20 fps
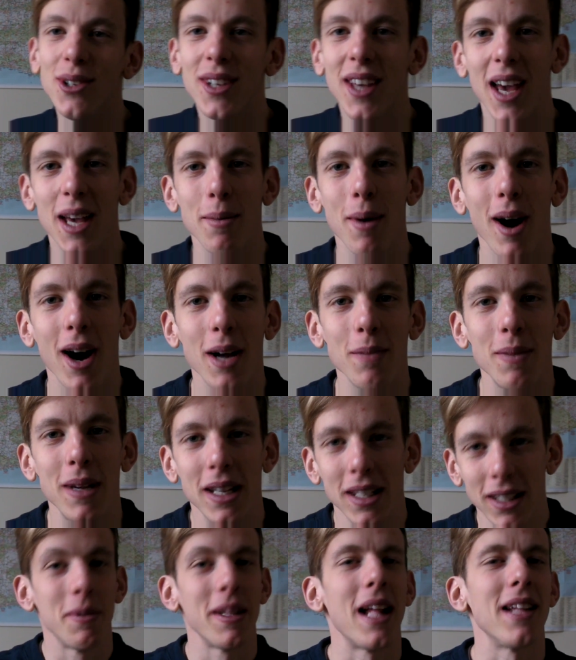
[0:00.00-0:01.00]
UK behind
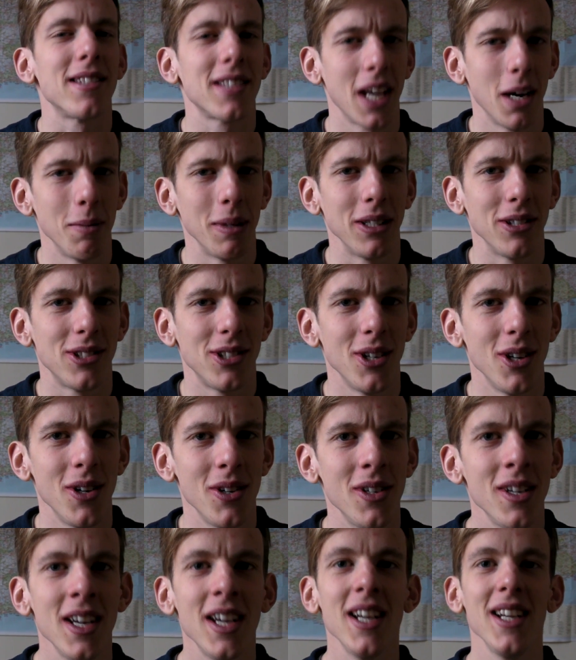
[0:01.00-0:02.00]
me, but that's coming
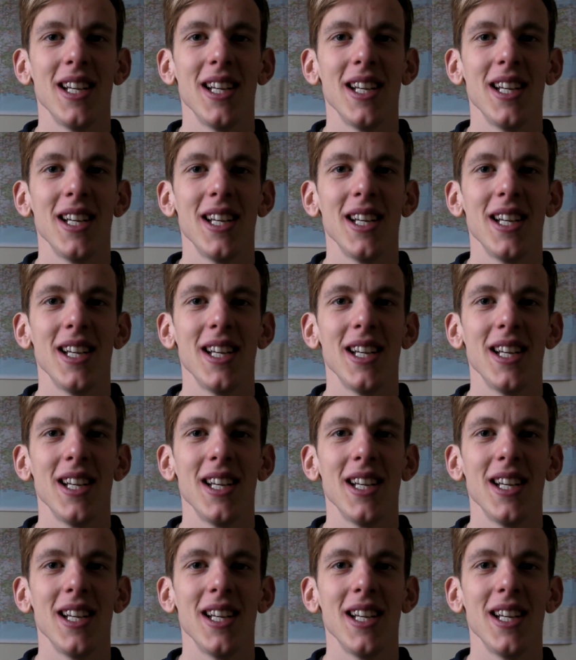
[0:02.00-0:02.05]
soon.